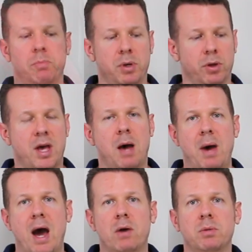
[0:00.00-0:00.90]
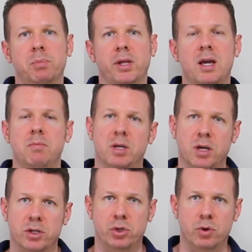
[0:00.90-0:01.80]
build that battery plate,
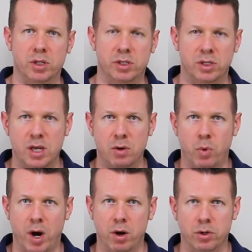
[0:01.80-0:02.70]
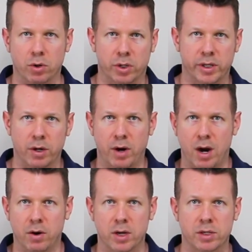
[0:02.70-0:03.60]
because you can see where your clear
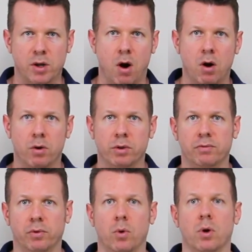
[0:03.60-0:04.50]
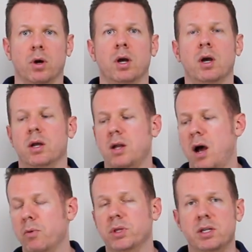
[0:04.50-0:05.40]
areas are on the floor.
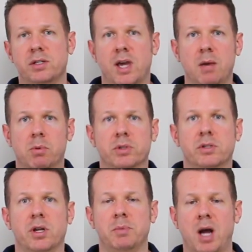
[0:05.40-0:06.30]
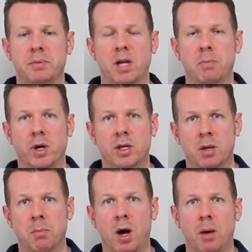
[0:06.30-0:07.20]
Now with these cables, sometimes I bring
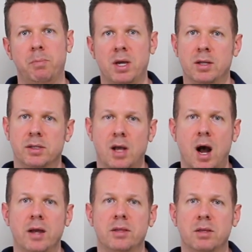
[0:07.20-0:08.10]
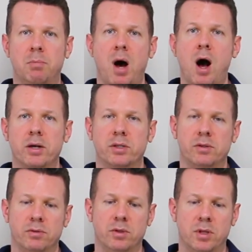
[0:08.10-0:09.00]
them up inside the
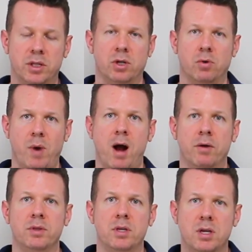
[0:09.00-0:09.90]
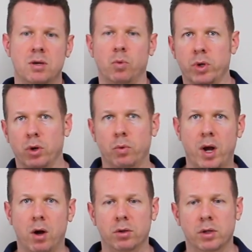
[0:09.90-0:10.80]
box that's around the wheel
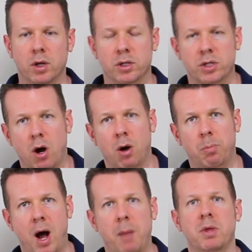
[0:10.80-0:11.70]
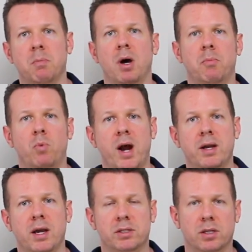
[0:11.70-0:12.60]
well. So I'll pop them up right
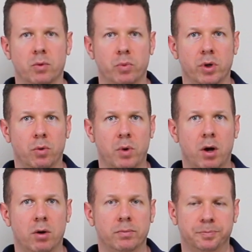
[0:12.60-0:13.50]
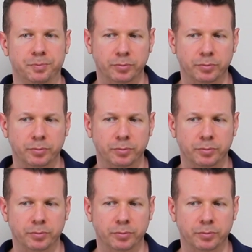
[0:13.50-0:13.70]
next to the wheel well